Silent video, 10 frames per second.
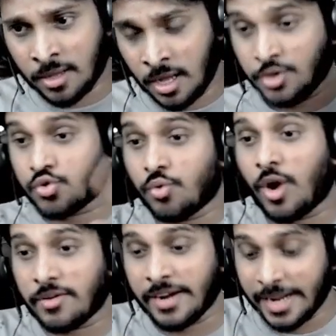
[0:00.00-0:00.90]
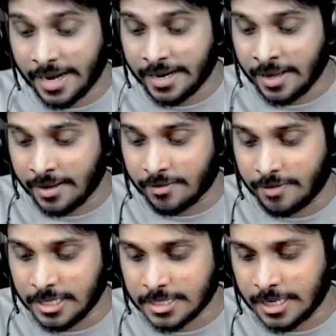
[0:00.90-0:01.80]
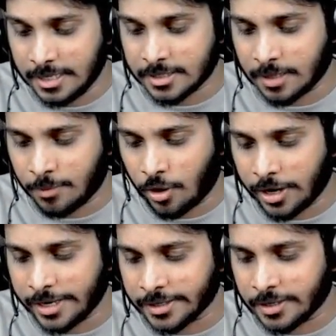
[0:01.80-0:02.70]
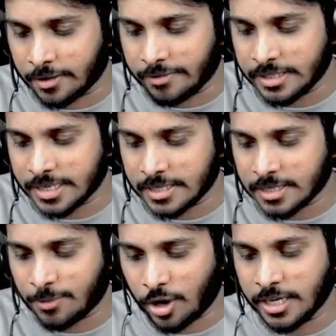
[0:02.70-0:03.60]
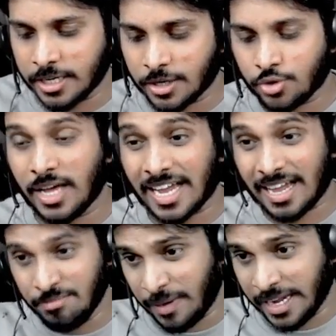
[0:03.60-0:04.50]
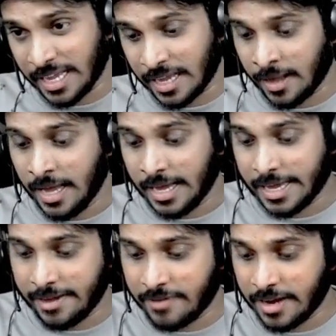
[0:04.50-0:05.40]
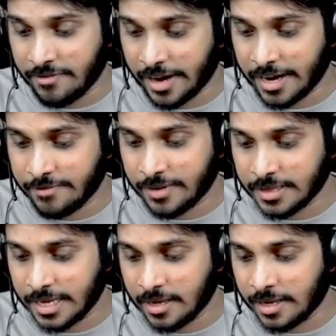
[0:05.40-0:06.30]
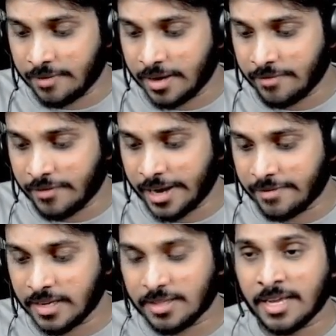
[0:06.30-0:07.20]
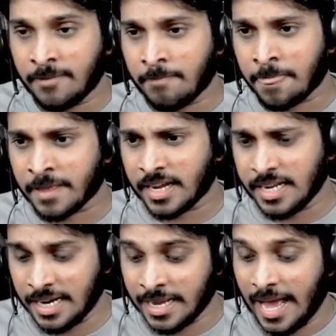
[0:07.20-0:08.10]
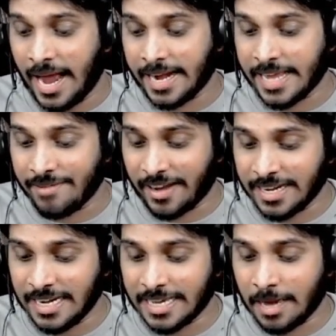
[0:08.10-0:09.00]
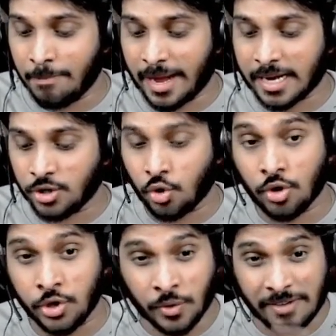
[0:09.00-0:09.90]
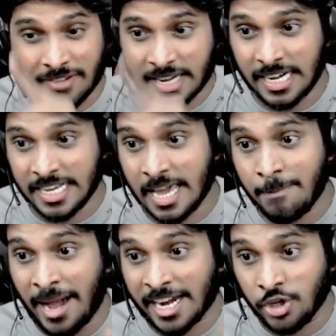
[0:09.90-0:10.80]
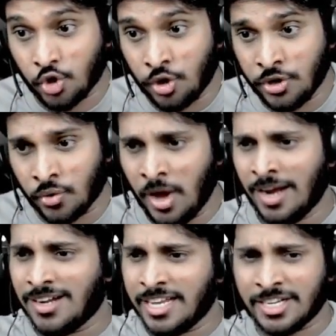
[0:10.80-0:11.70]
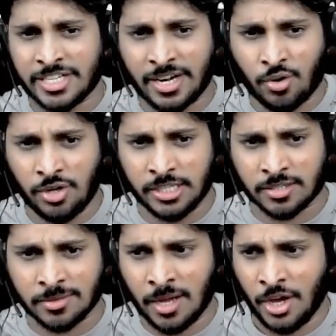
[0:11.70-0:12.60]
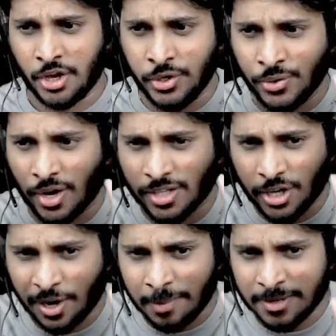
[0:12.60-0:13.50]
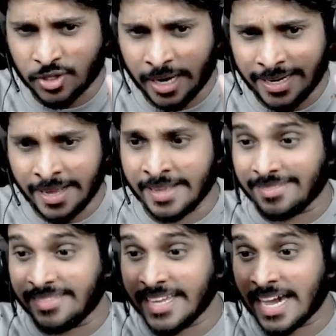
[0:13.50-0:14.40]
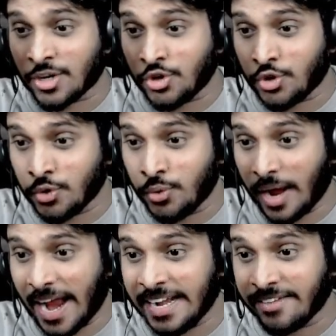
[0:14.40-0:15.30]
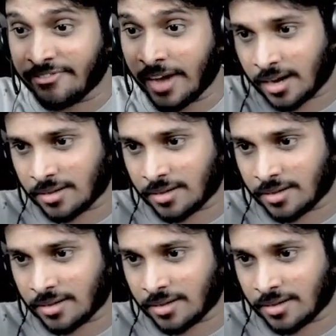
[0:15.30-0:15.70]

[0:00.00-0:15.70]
So what we did, we sent some auditor to the company. He verified everything. Getting it? And he finally came back and told you, dear shareholders, you got the documents right? They are true and fair.